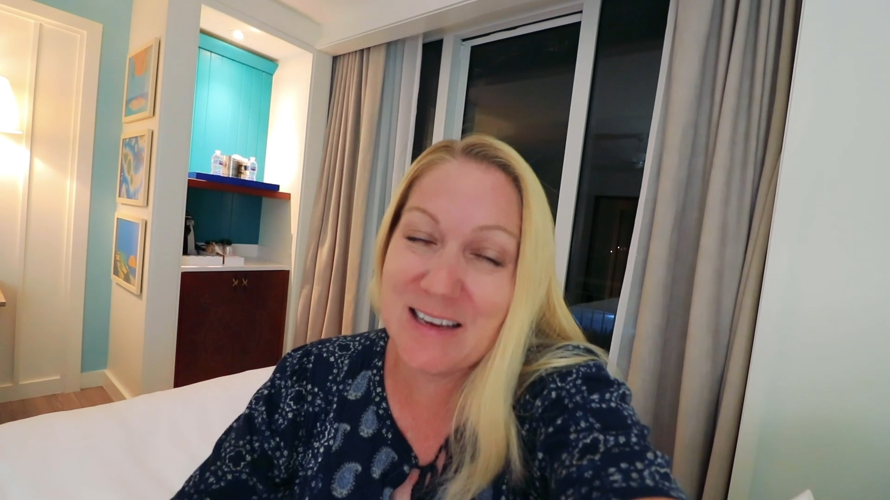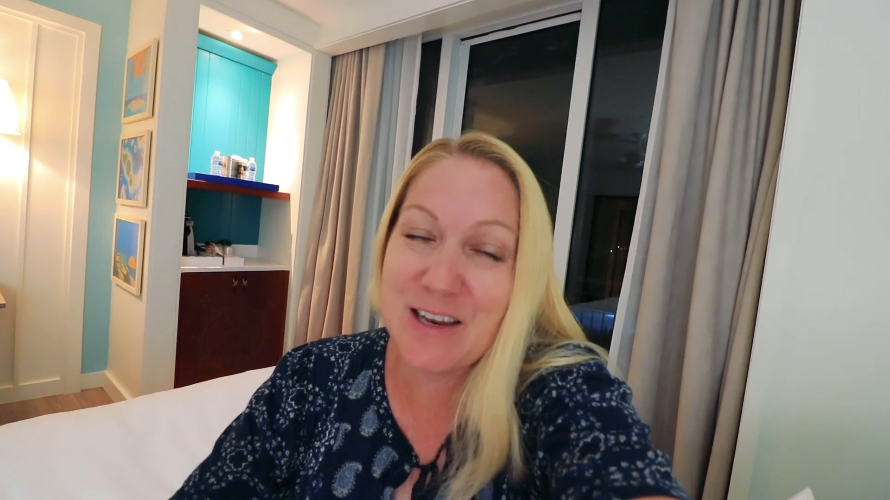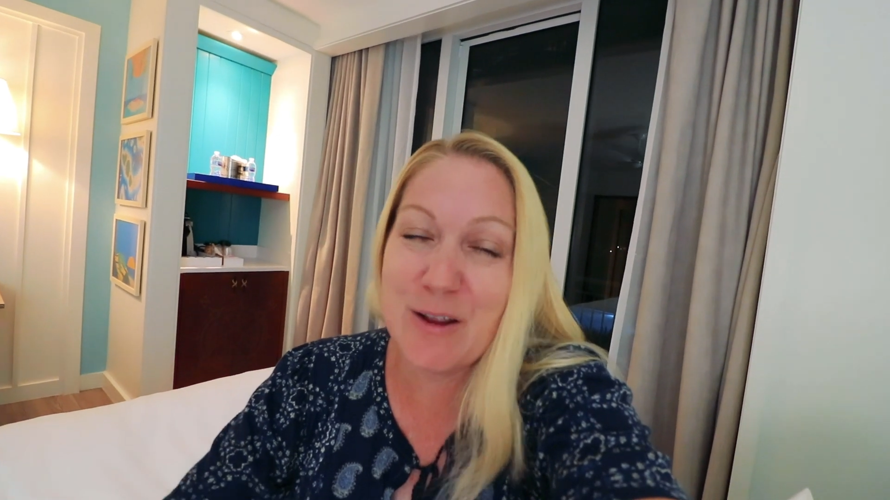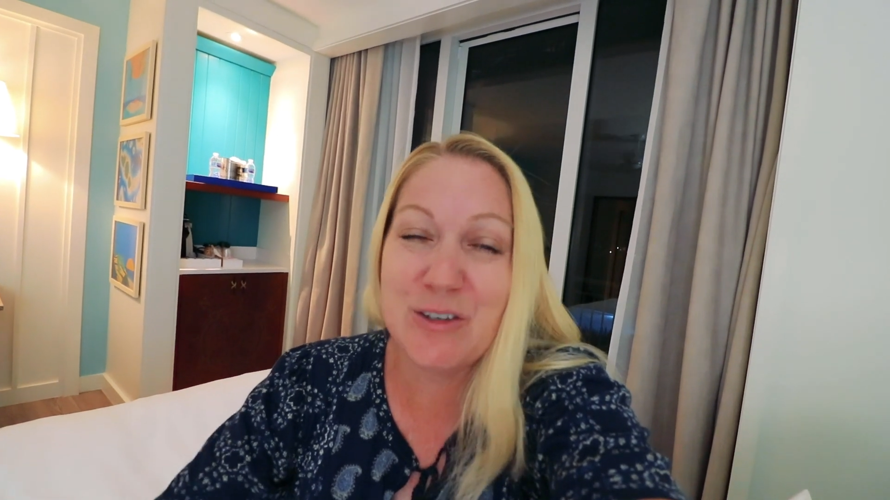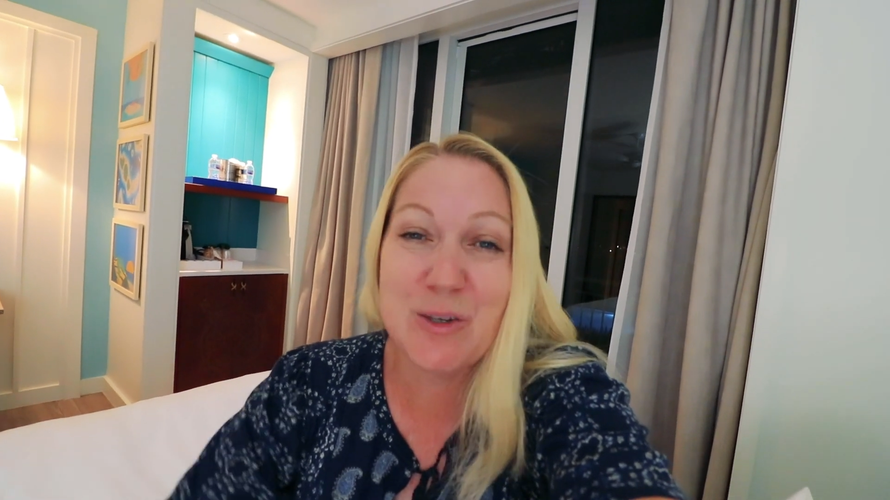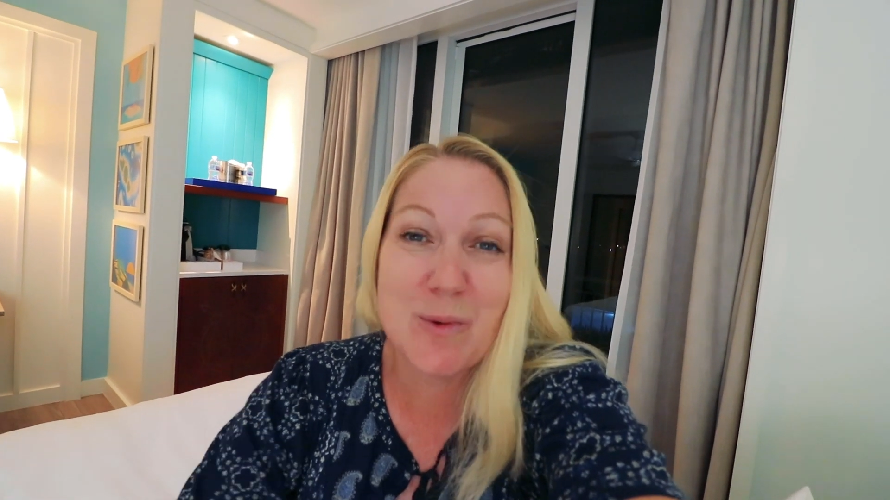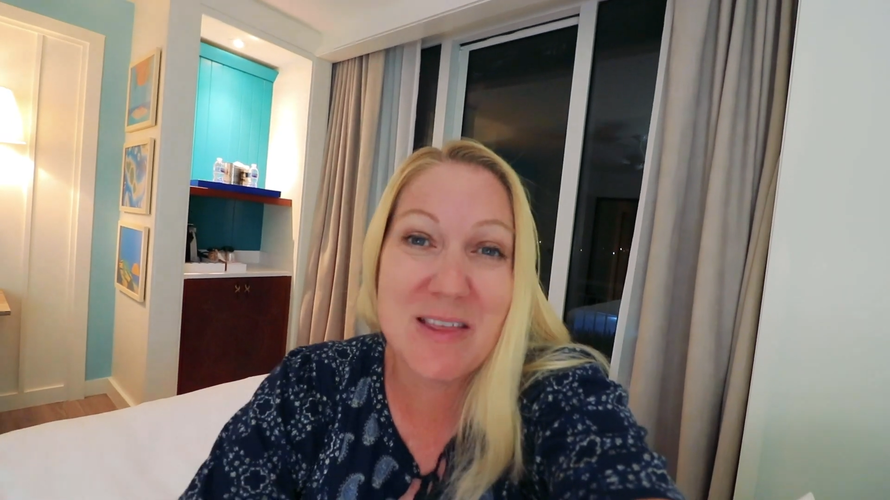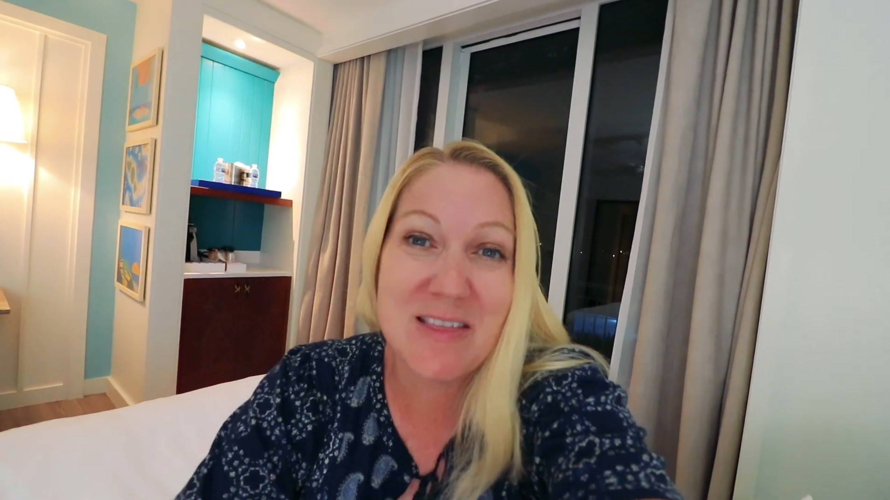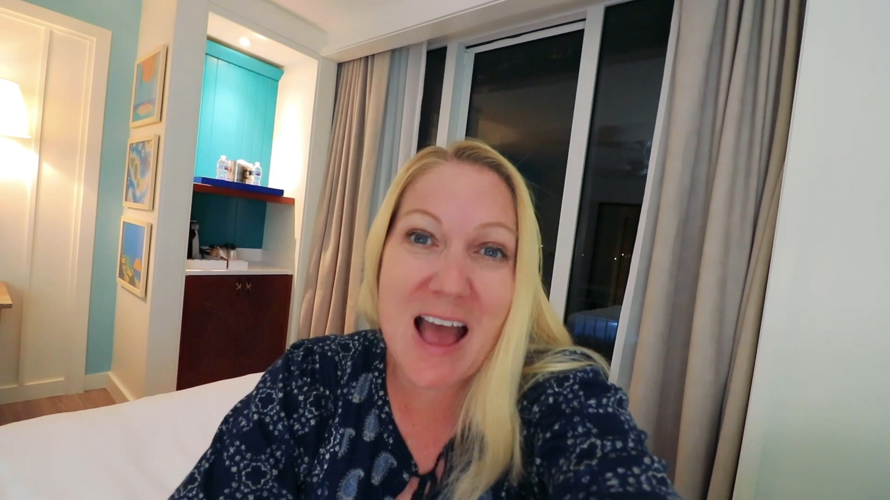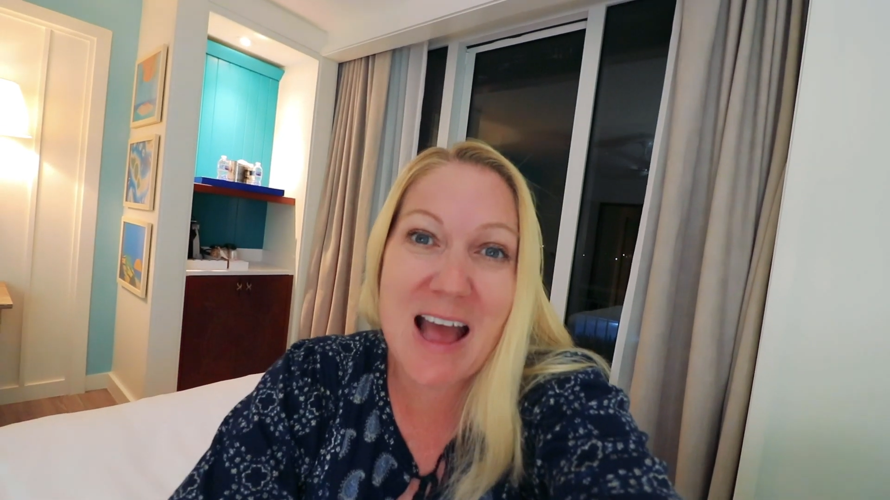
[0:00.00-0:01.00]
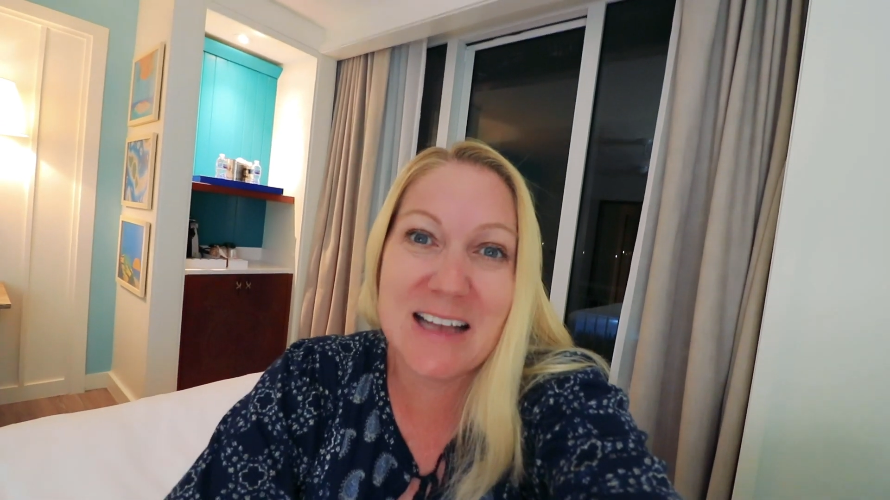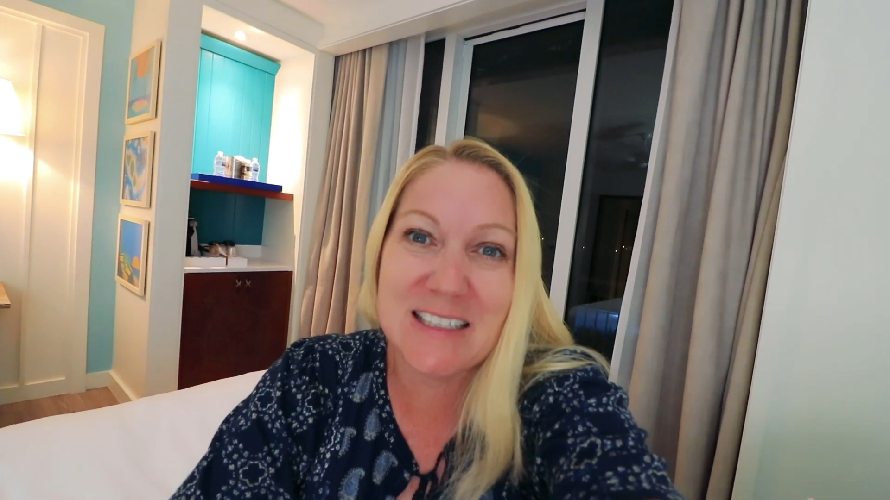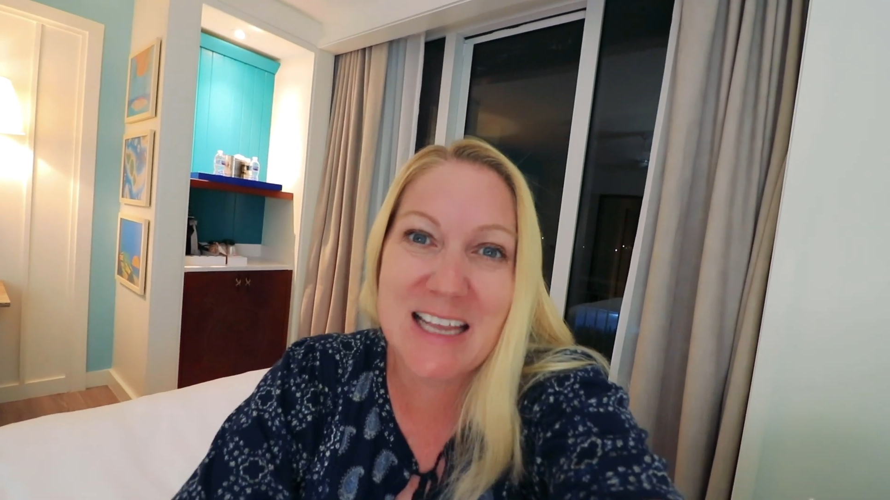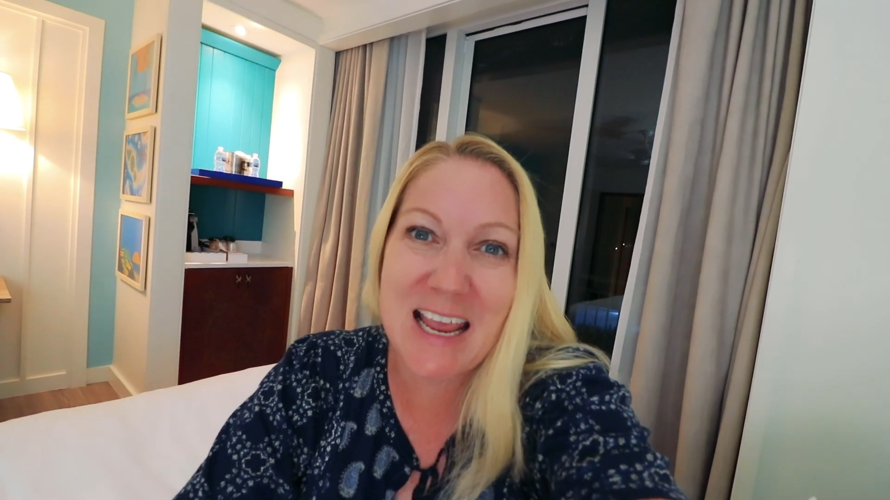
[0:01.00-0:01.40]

you know, doing that